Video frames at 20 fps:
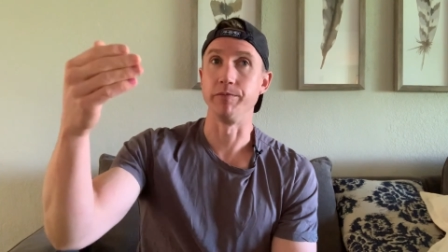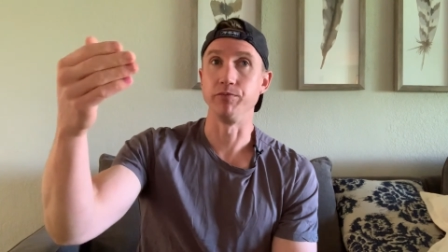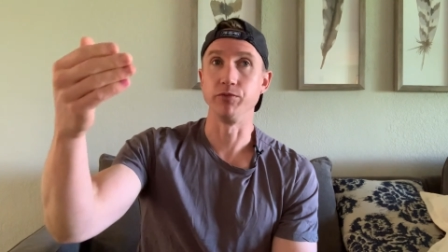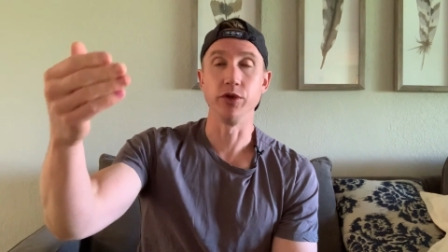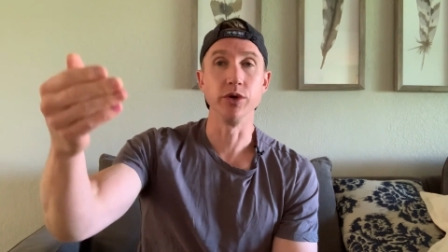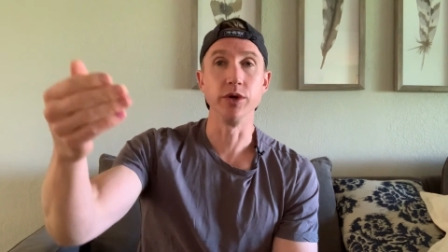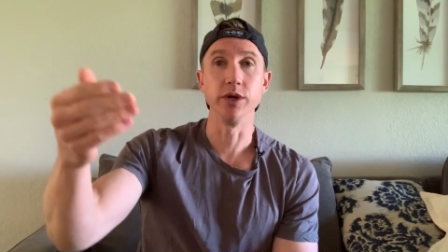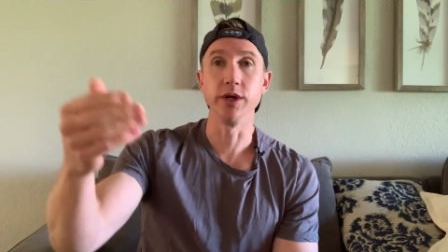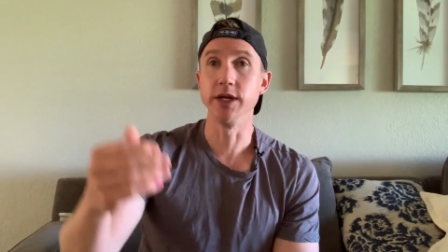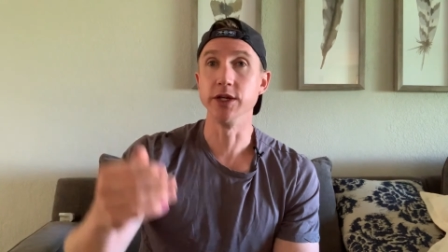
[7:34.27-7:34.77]

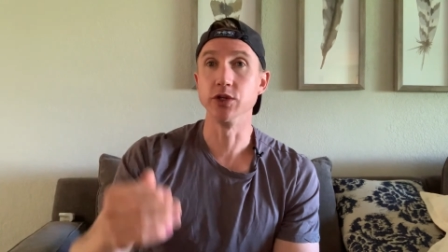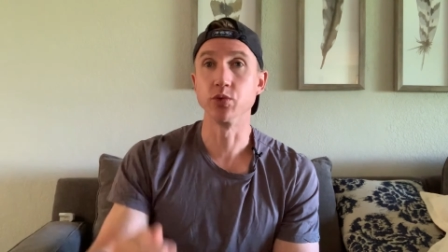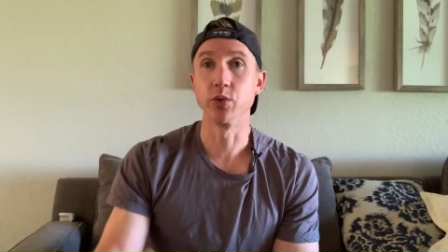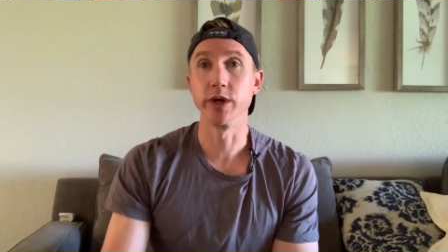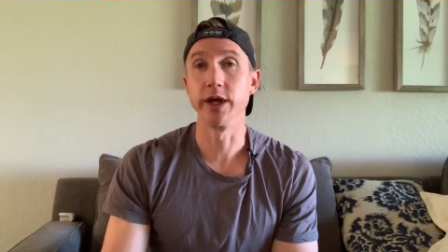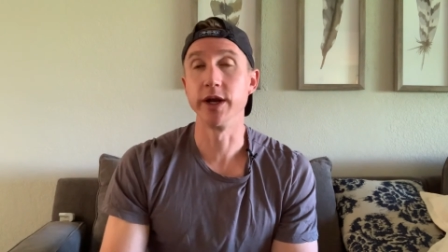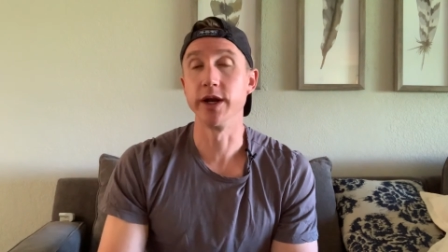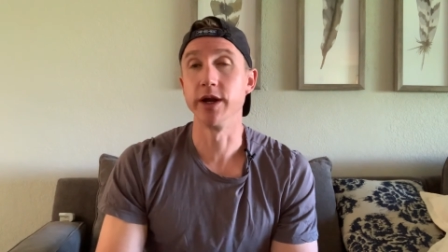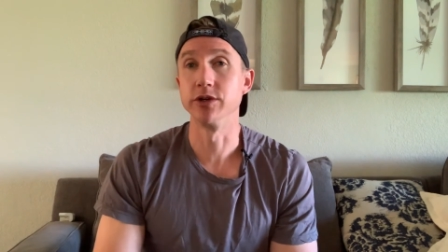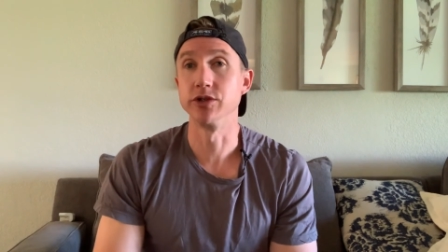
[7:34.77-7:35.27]
You can eat
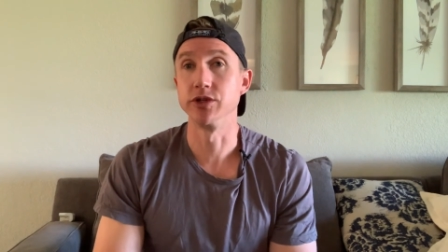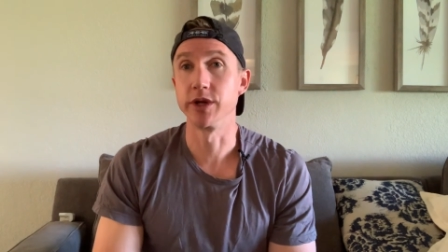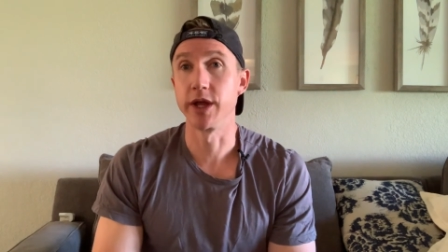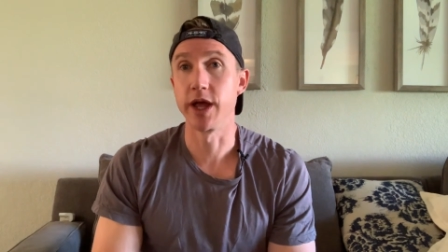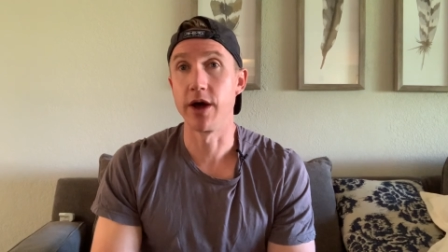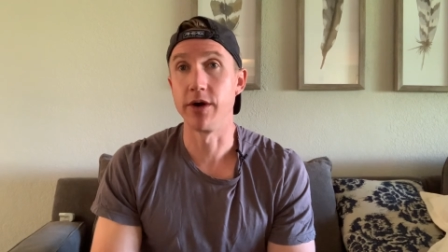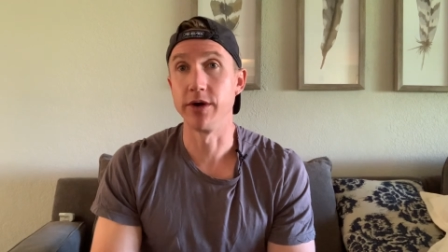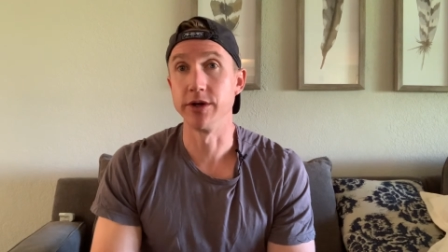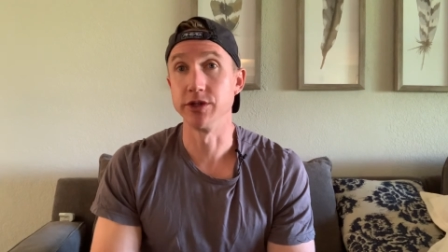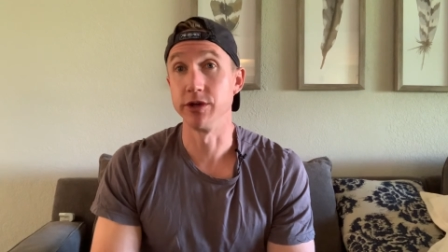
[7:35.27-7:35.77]
2,800
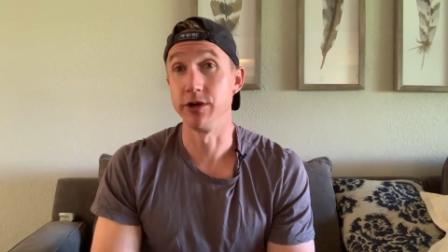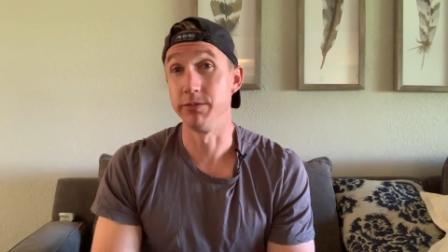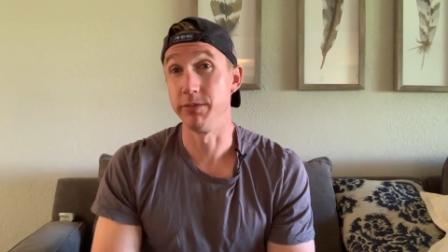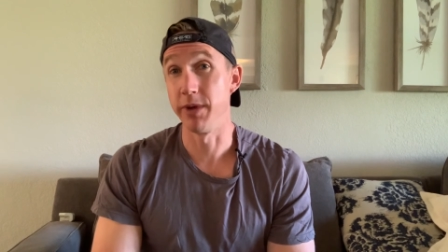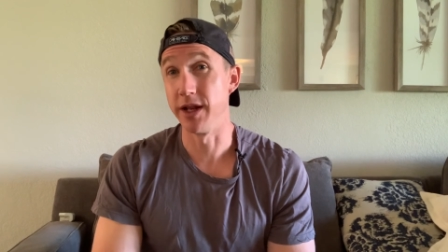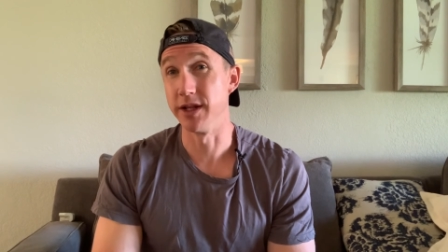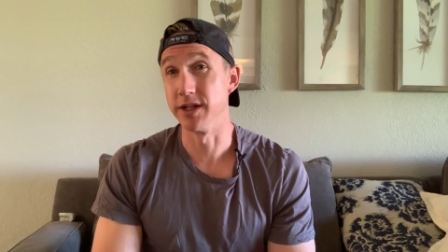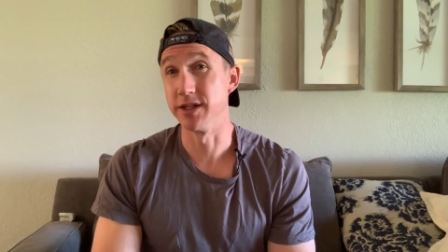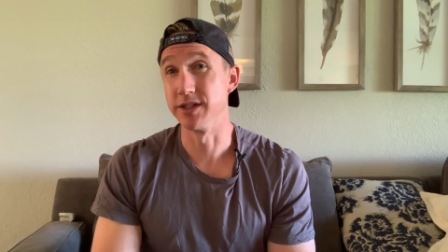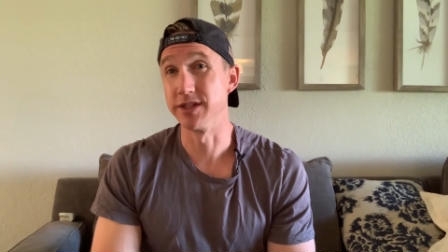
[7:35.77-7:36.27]
calories on your
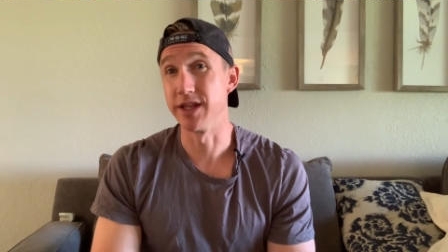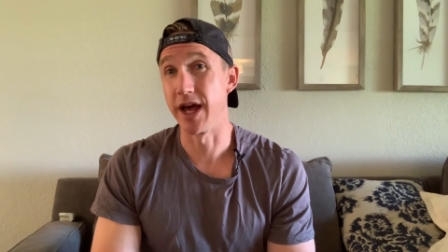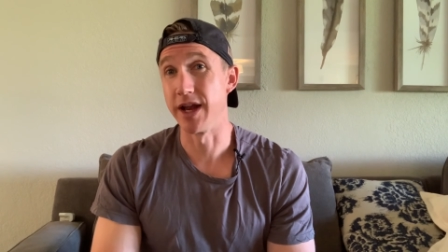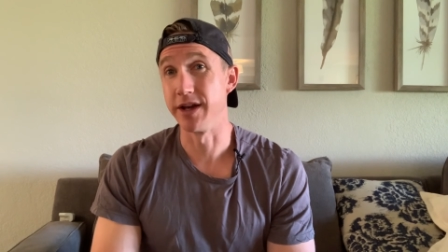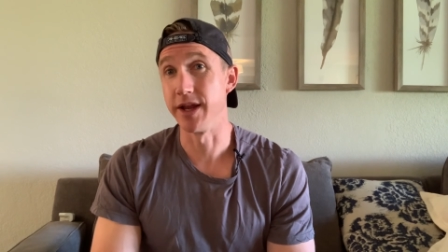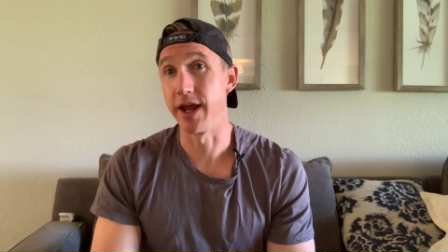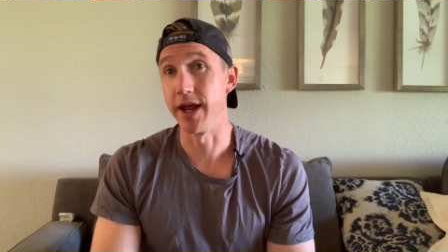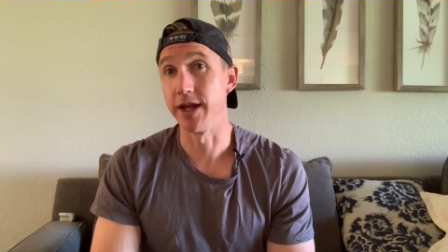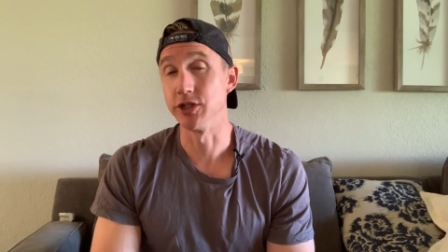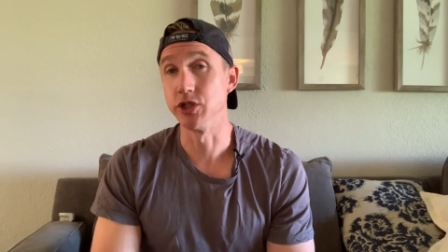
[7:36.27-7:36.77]
maintenance that day.